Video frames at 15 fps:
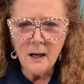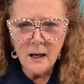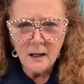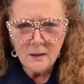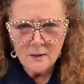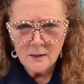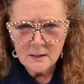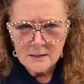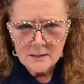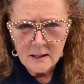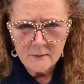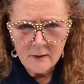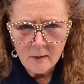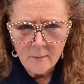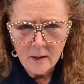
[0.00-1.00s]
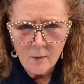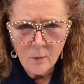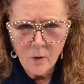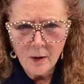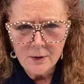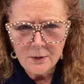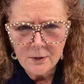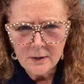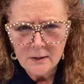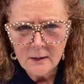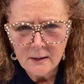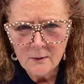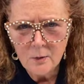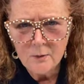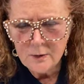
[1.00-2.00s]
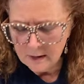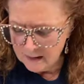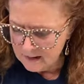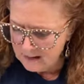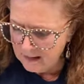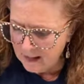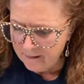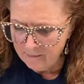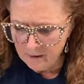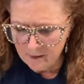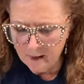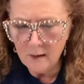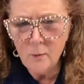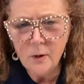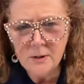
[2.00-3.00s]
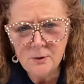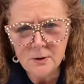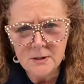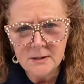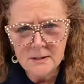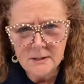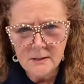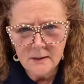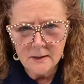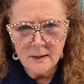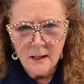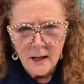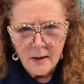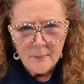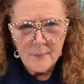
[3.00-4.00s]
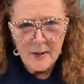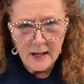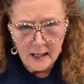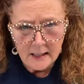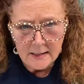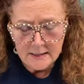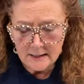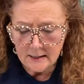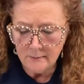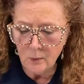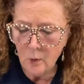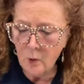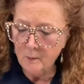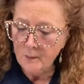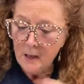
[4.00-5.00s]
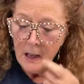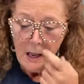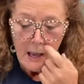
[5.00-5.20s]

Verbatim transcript: And let's see, I've got my water. You can, I don't know if you can see everything. I want you to see the painting more.